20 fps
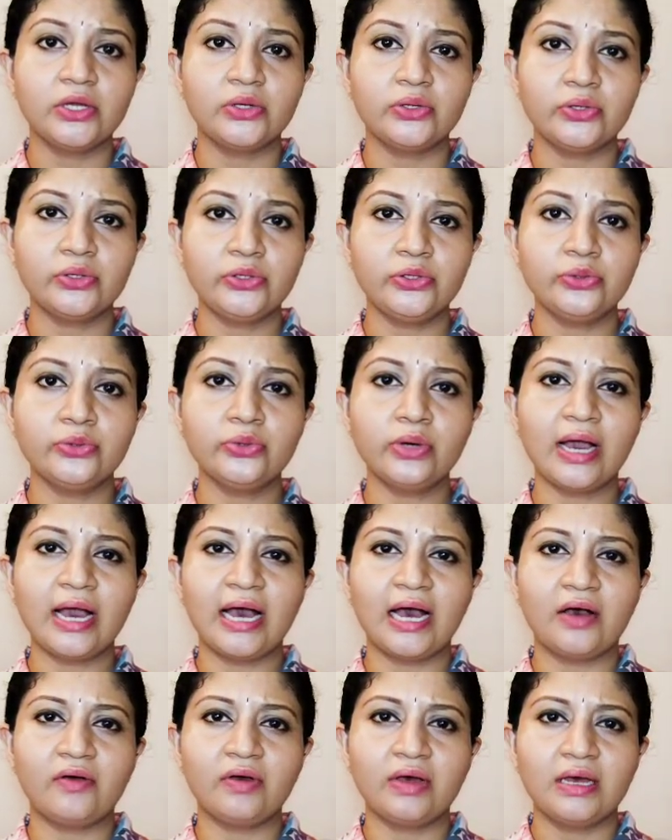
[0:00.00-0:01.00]
You
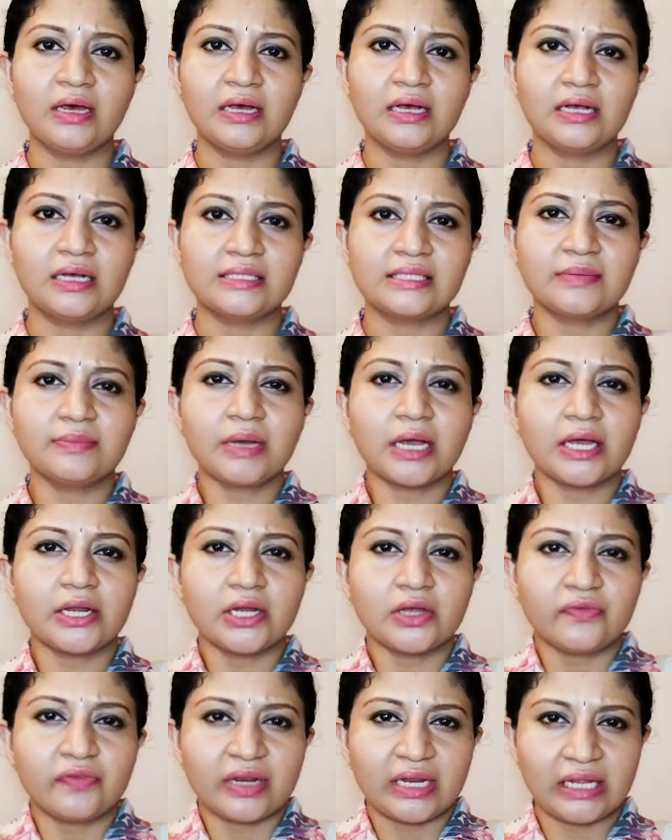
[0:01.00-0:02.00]
have some
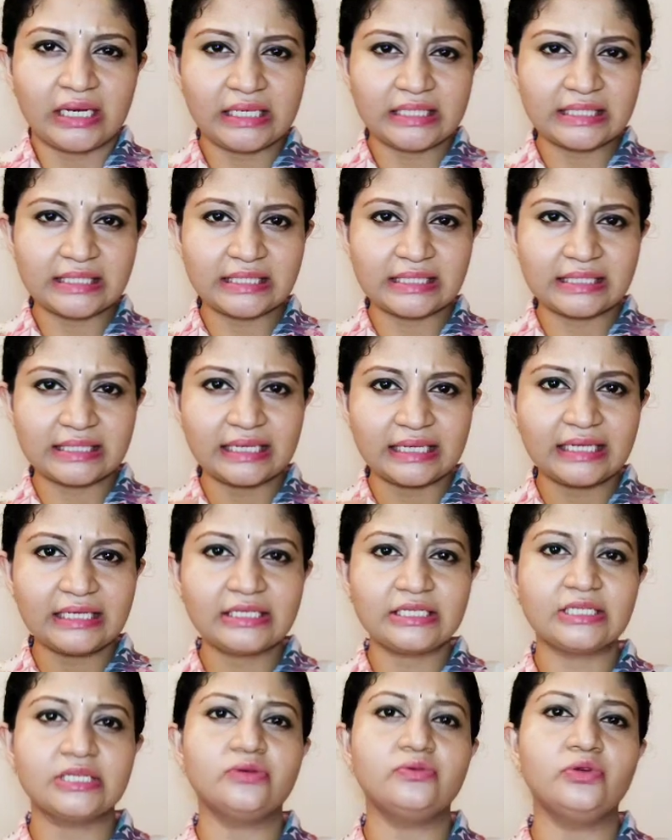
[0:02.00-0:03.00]
kind of an
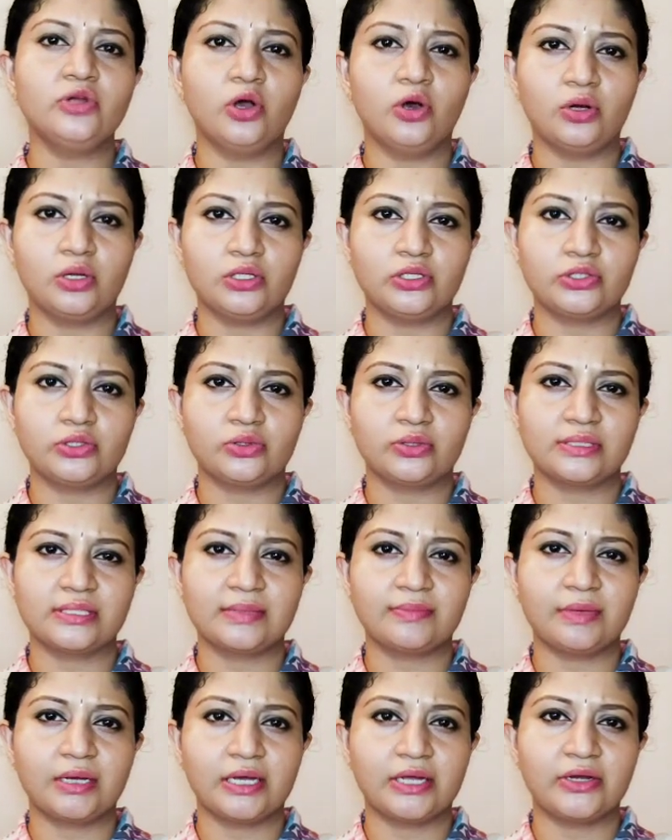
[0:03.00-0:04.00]
instinctive knowledge or
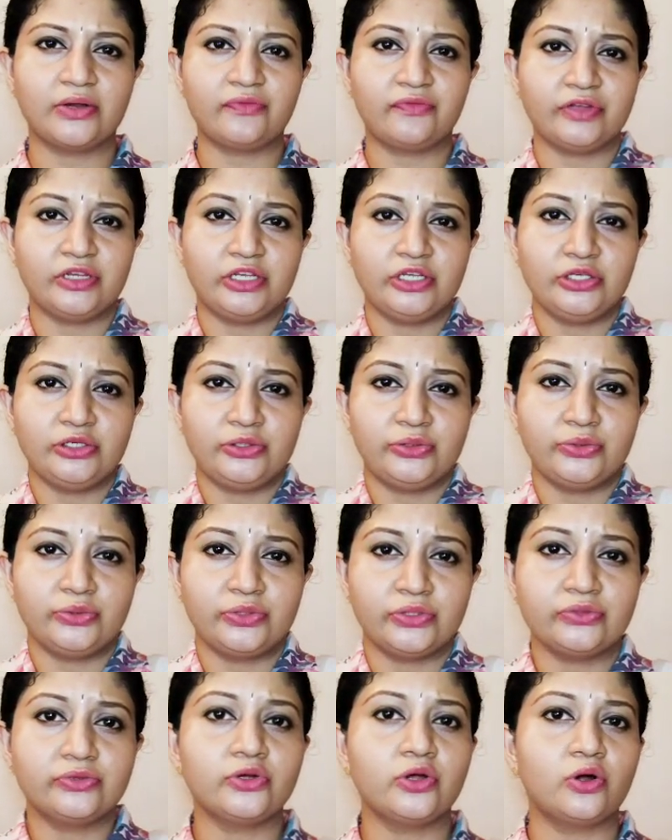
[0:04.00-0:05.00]
some kind of an
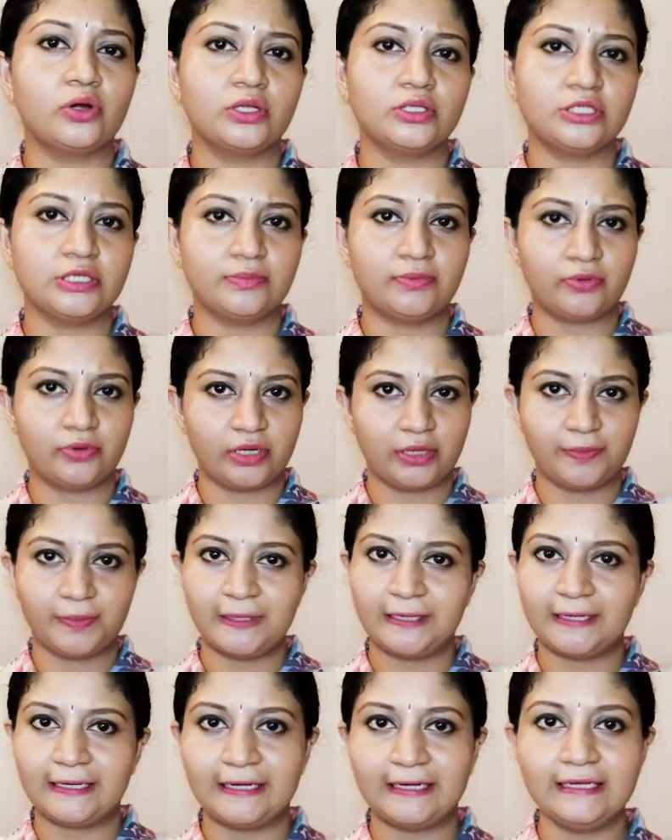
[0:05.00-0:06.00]
intuitive knowledge about a
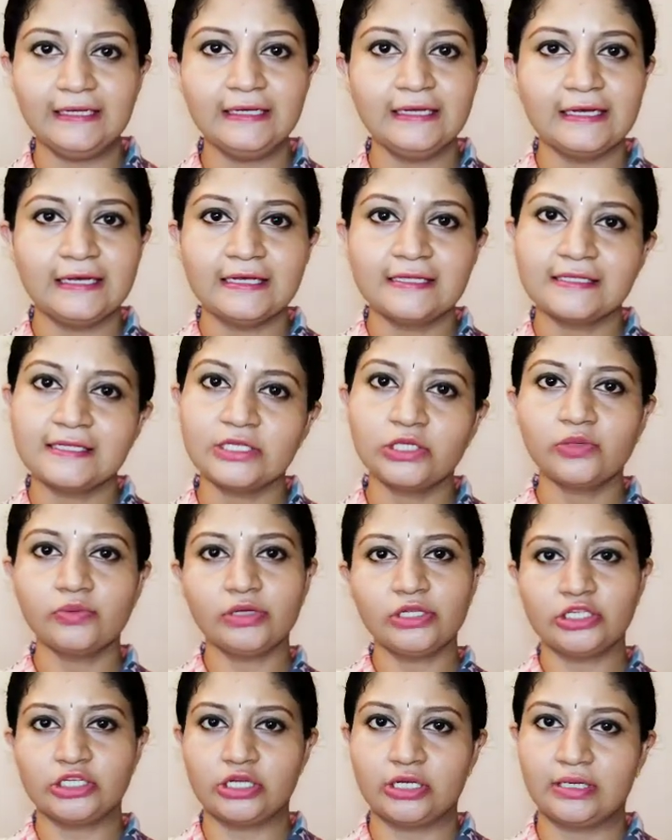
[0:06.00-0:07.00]
particular
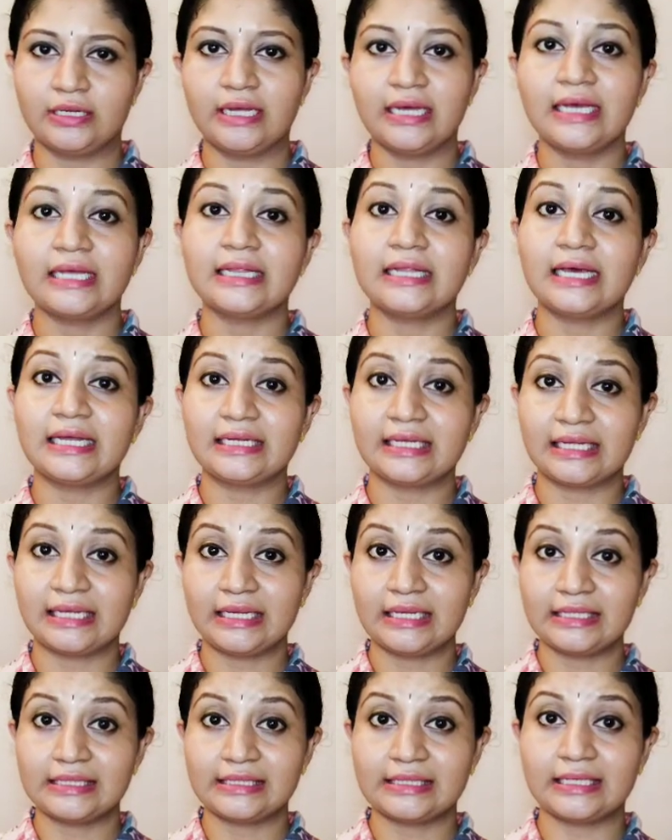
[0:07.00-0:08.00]
situation that
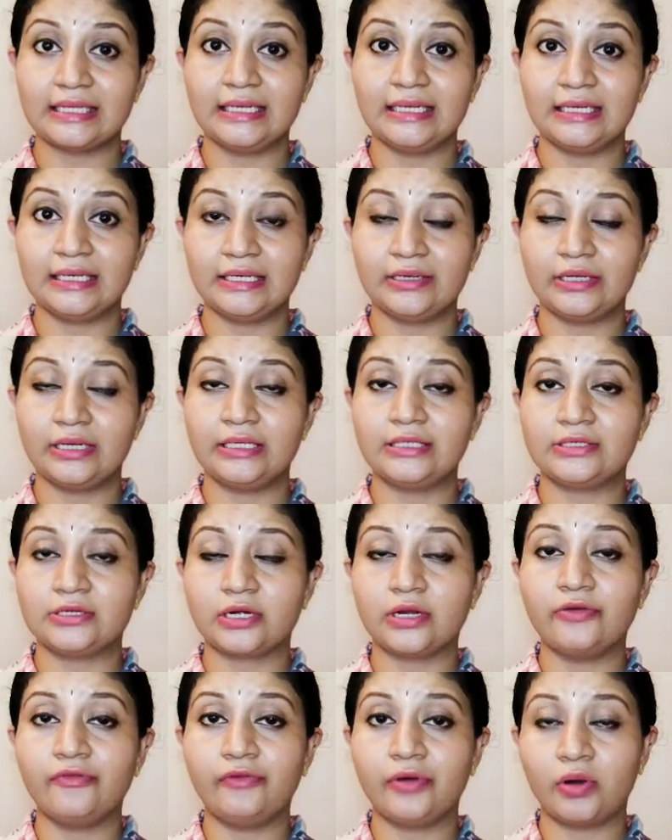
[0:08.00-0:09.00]
is
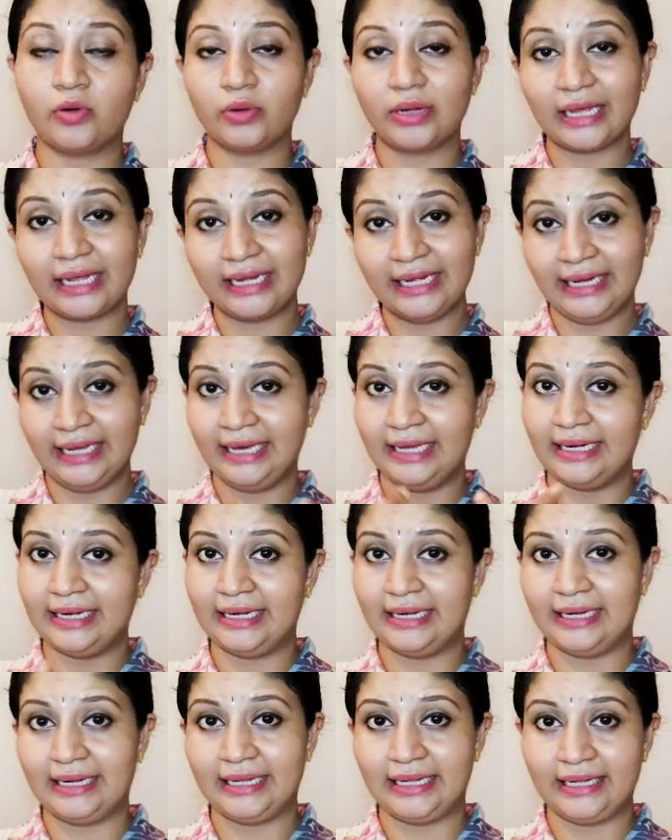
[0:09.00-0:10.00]
literally found
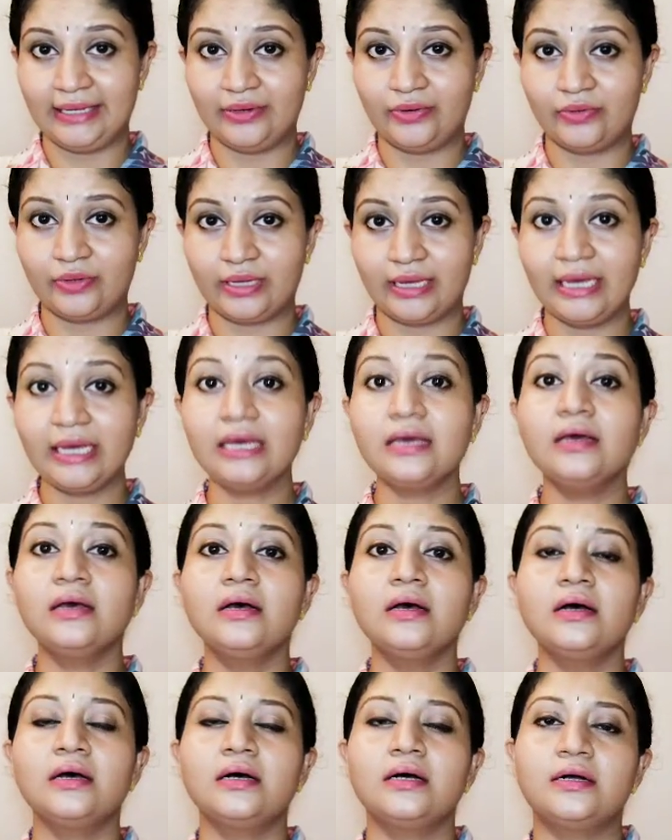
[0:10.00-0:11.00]
inherently. Okay,
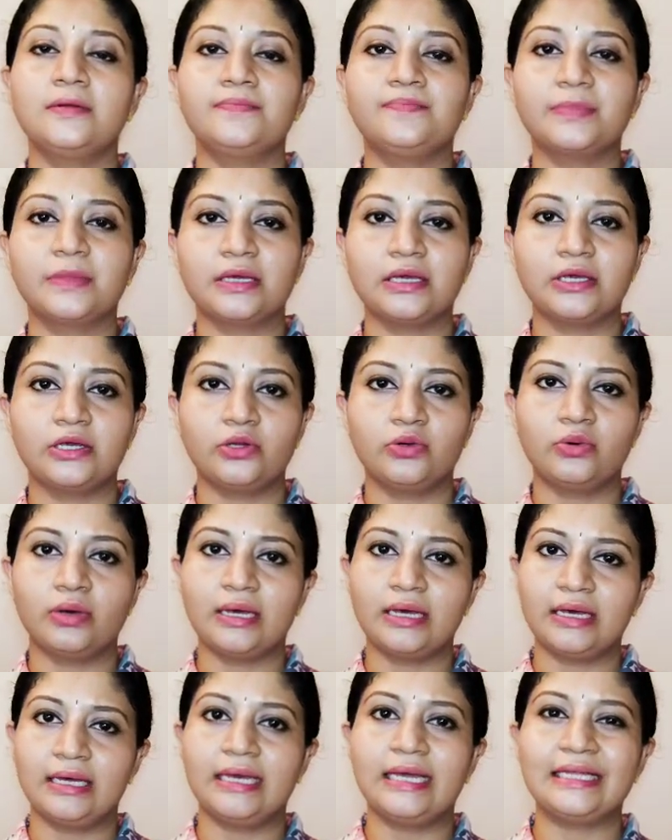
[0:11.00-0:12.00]

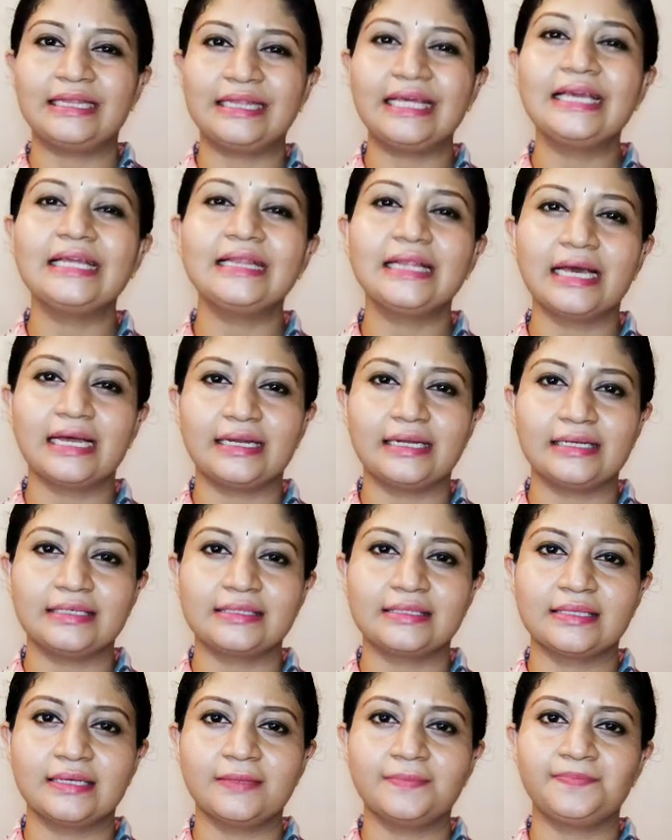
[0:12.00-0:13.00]
a thing that
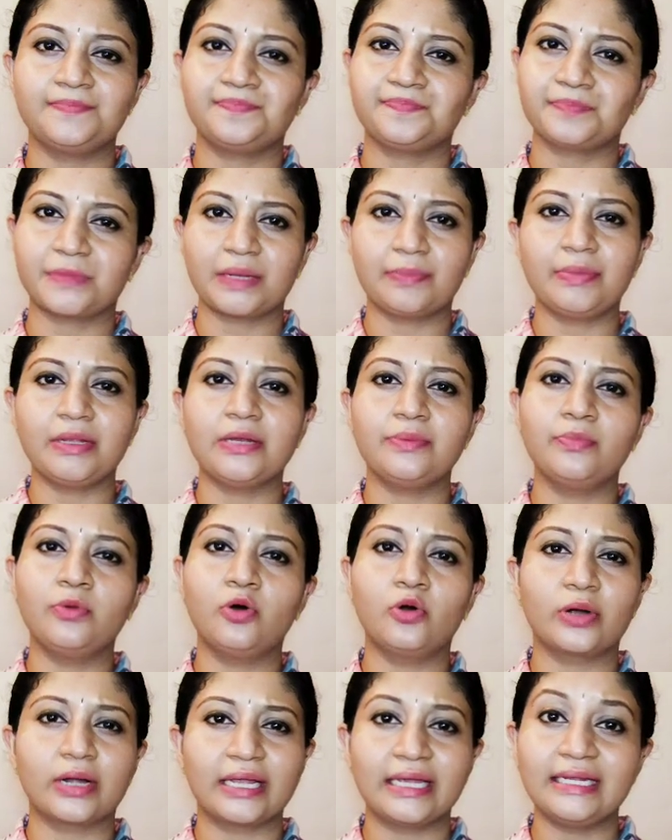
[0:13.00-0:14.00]
is a bit
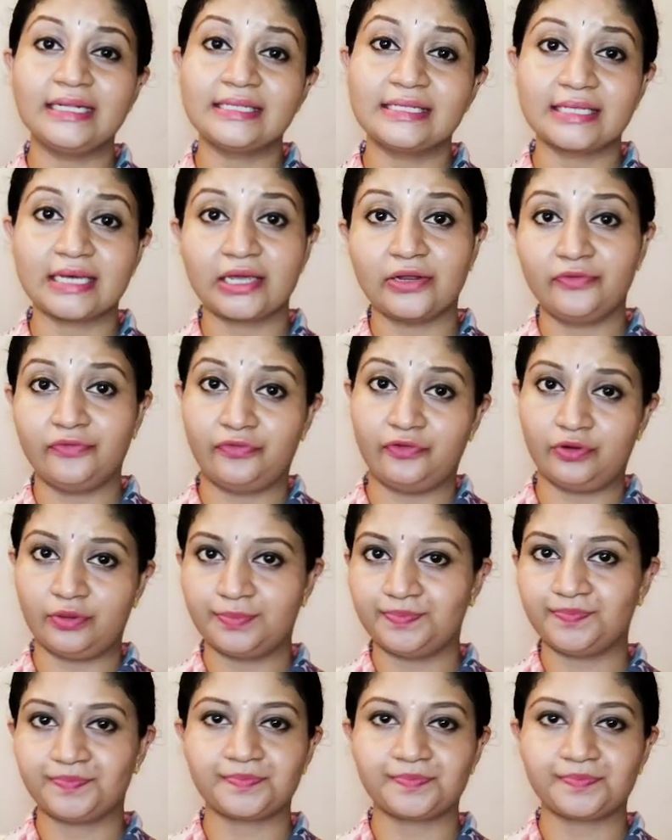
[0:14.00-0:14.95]
more insightful.